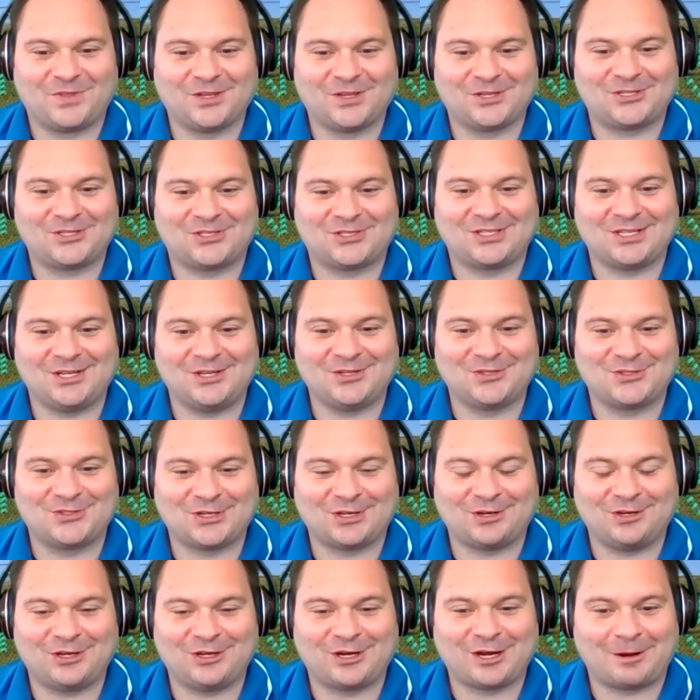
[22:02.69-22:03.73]
this
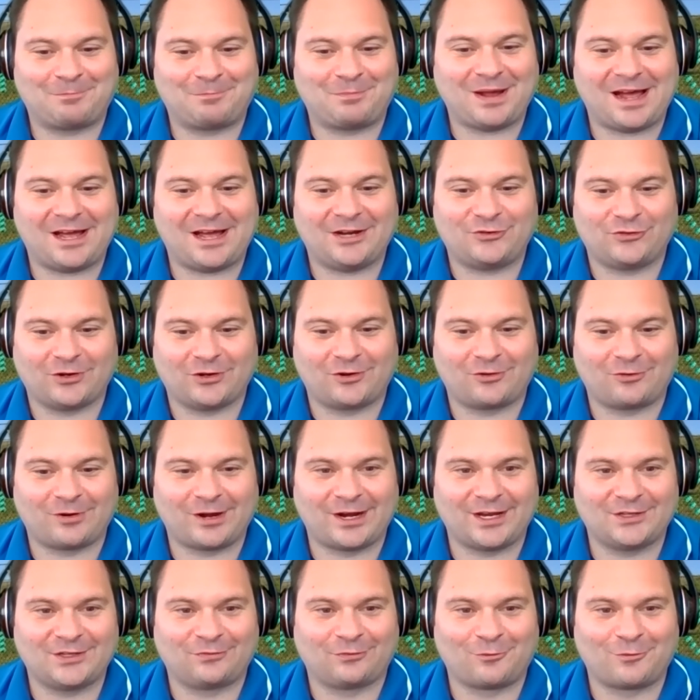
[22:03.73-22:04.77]
season, you got Patrick
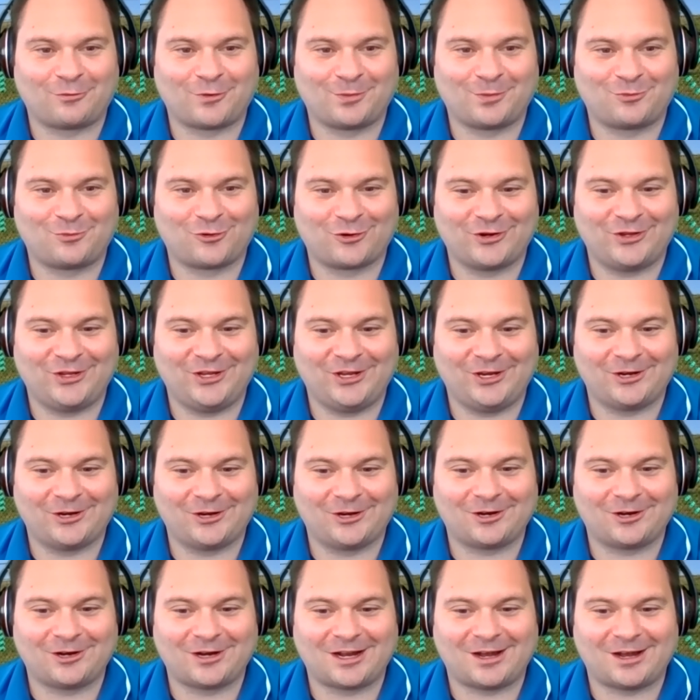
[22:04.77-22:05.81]
Krantz for one more
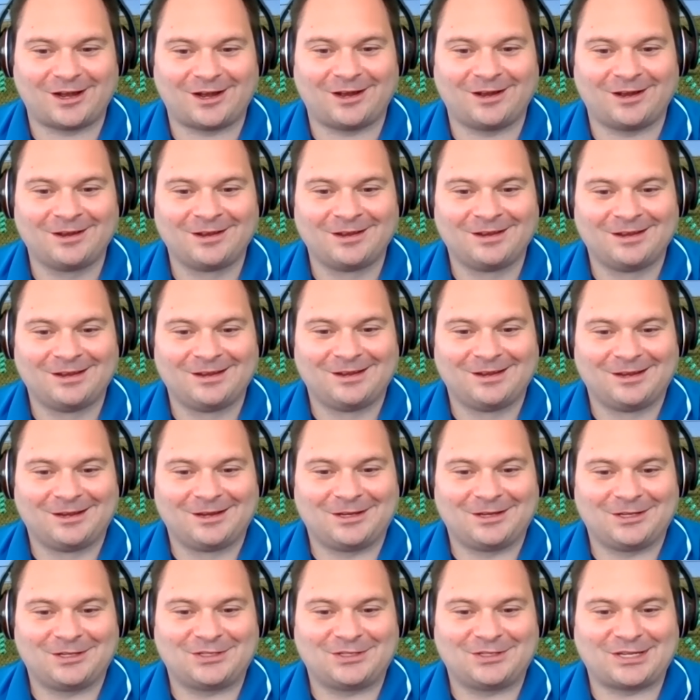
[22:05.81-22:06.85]
year uh,
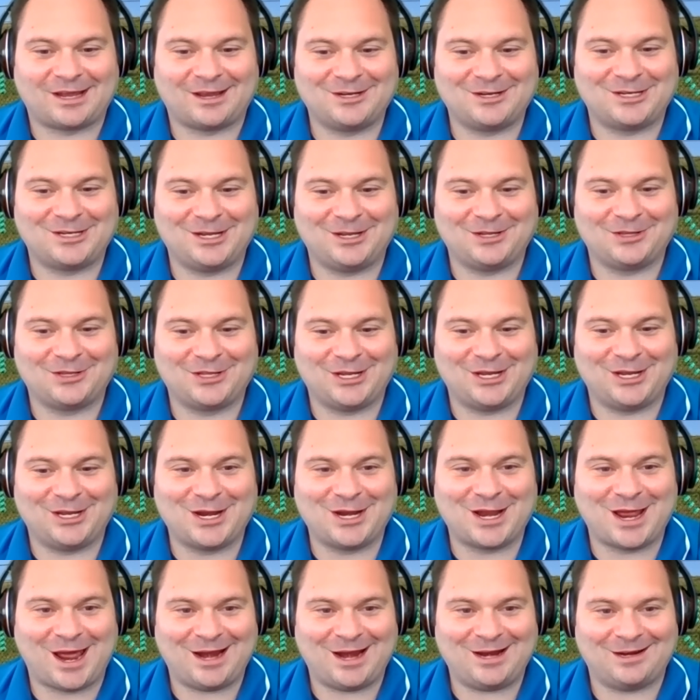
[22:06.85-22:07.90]
tending the
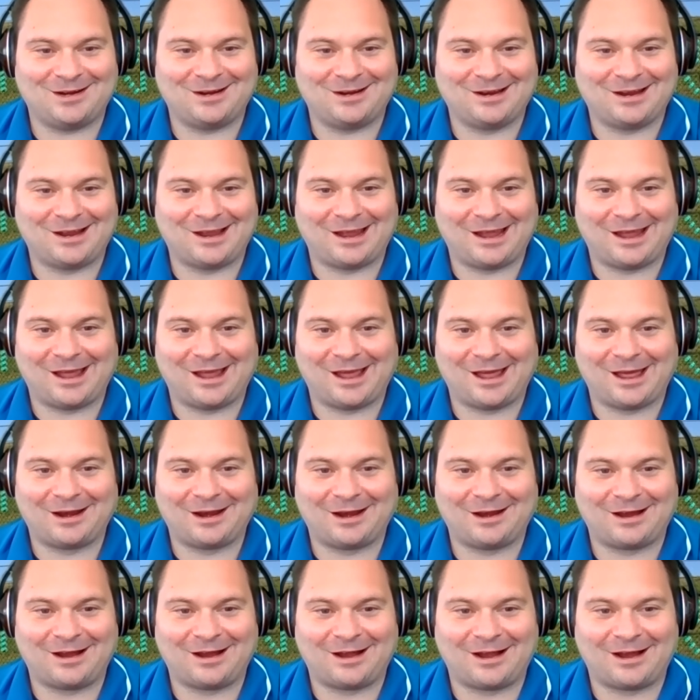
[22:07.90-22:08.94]
net,
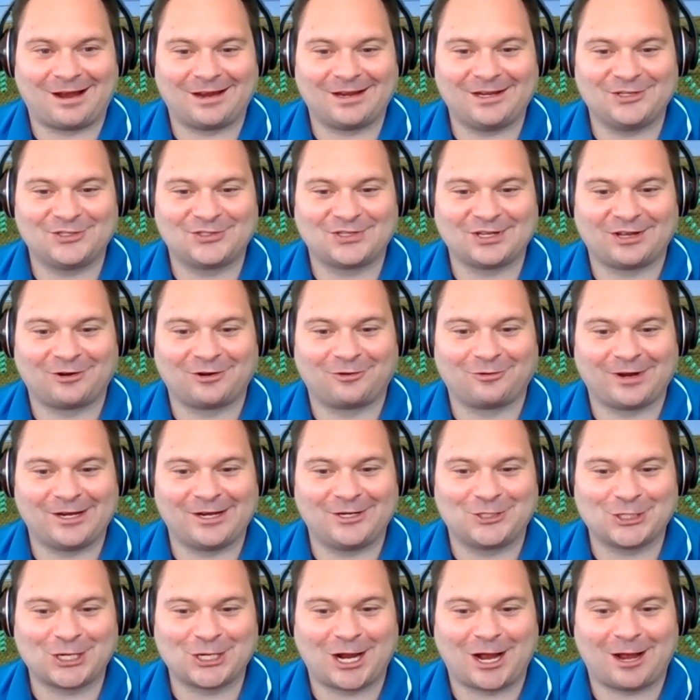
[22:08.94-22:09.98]
and uh, he's done a
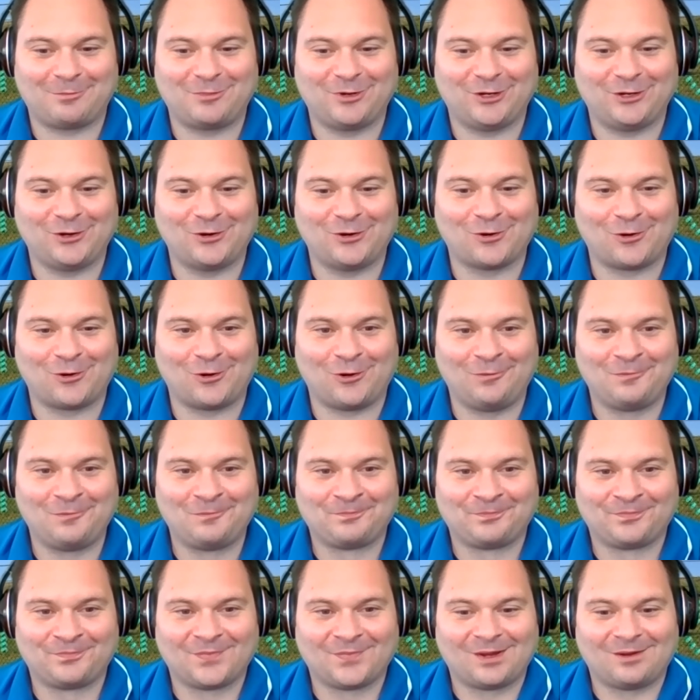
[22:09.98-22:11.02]
great job in goal.
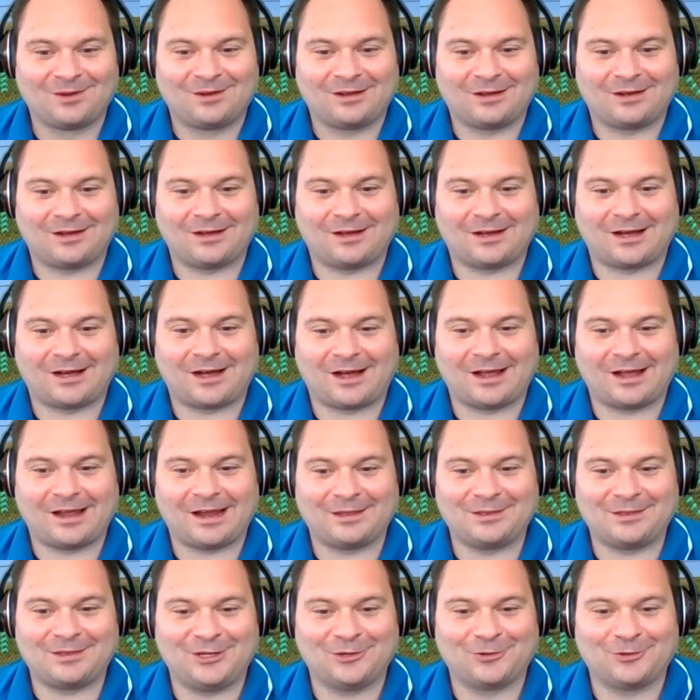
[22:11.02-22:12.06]
Uh,
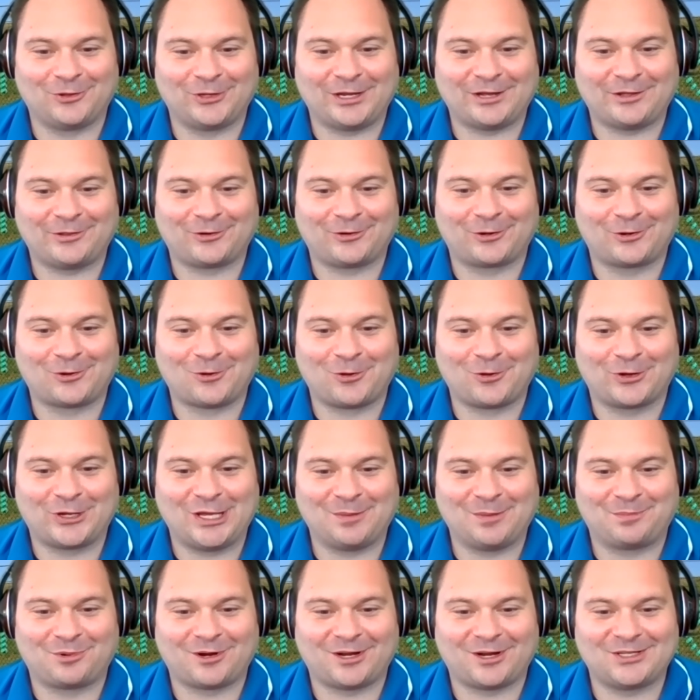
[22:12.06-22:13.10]
and the only other
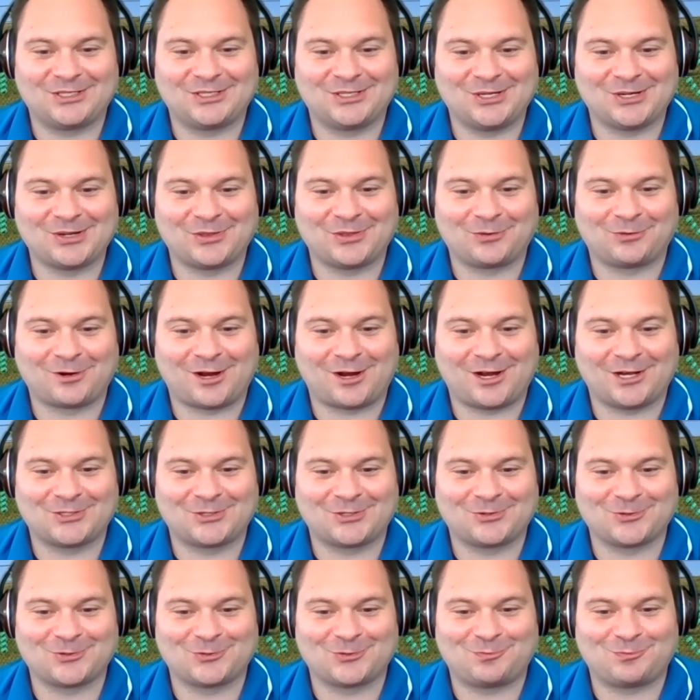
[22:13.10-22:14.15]
goalkeeper I see on the
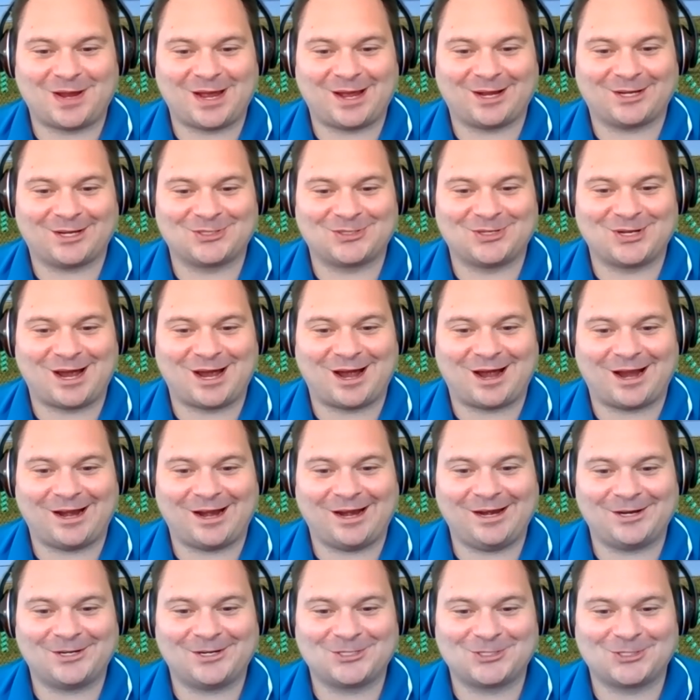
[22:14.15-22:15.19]
roster is Max
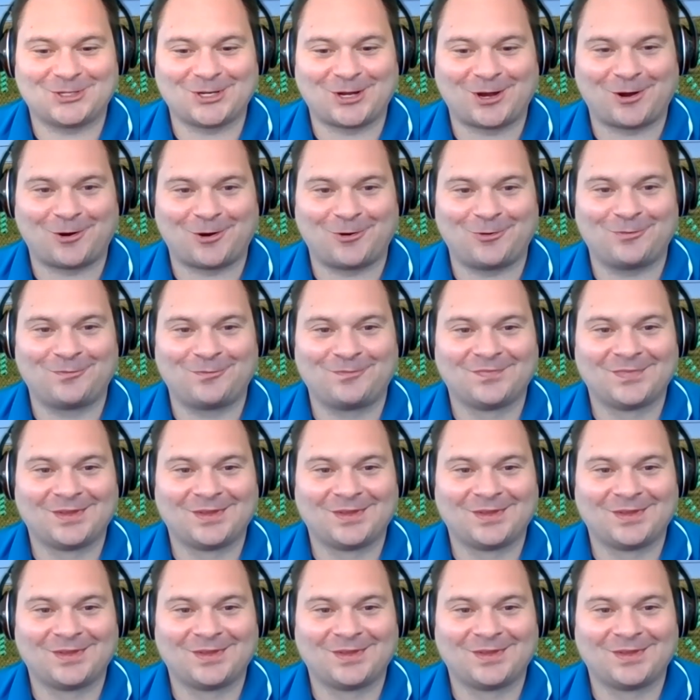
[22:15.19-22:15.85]
Nye. So